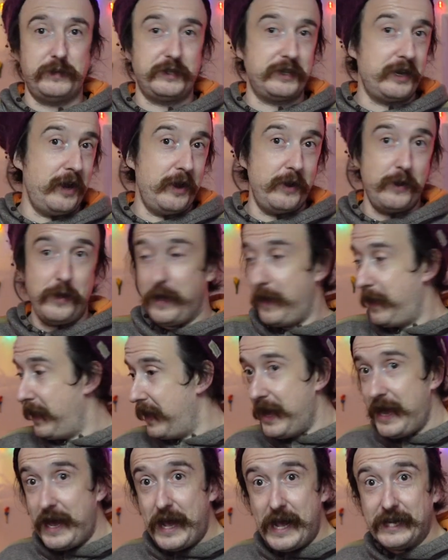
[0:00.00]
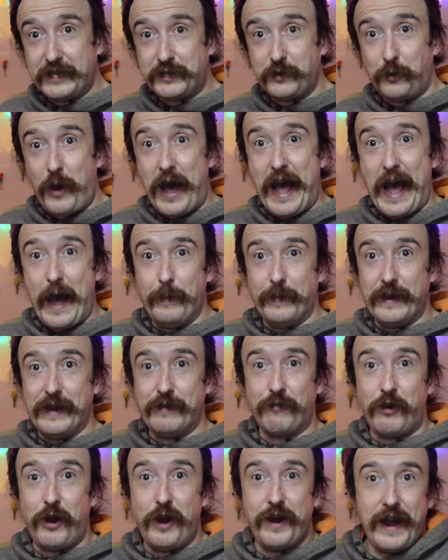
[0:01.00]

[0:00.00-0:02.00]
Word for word: So it's all happening right